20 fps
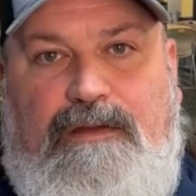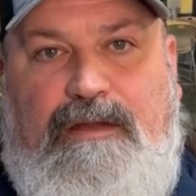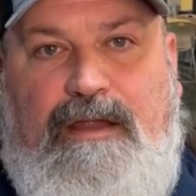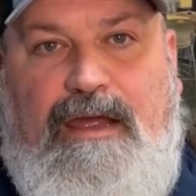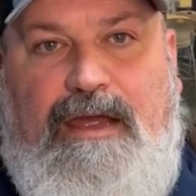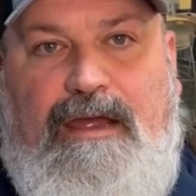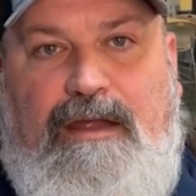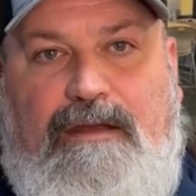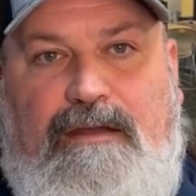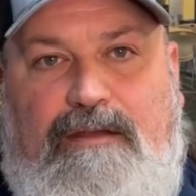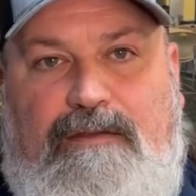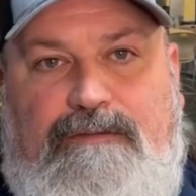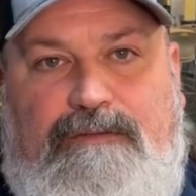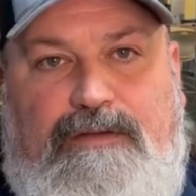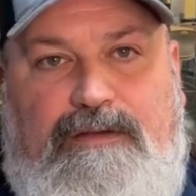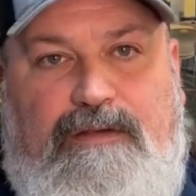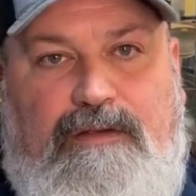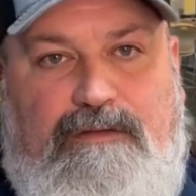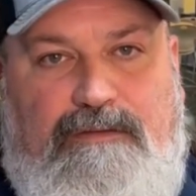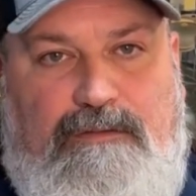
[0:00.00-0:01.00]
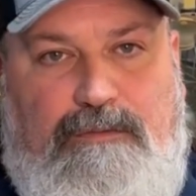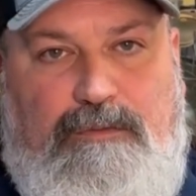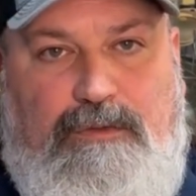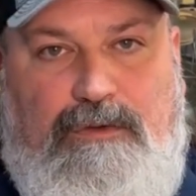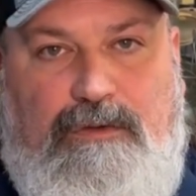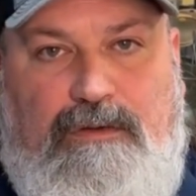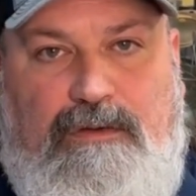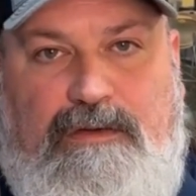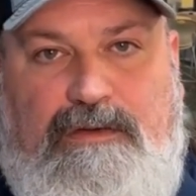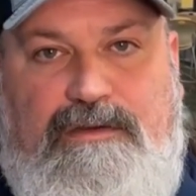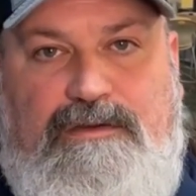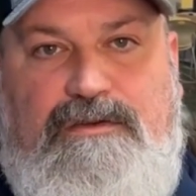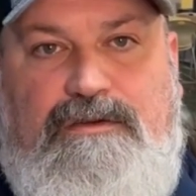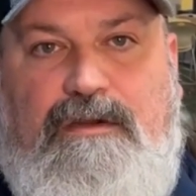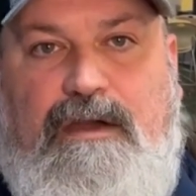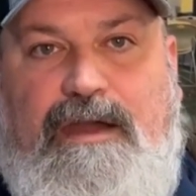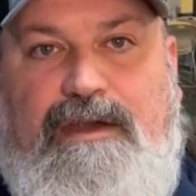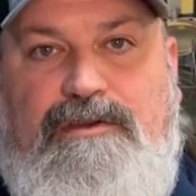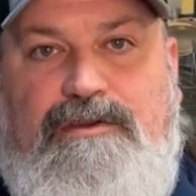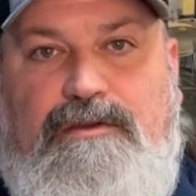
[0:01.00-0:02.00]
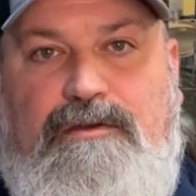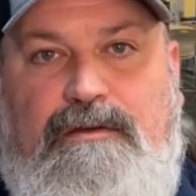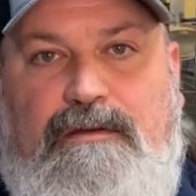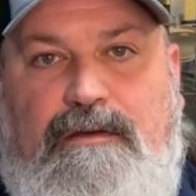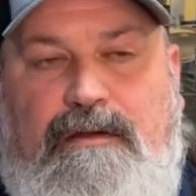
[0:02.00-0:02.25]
that, if it doesn't work, it's trash.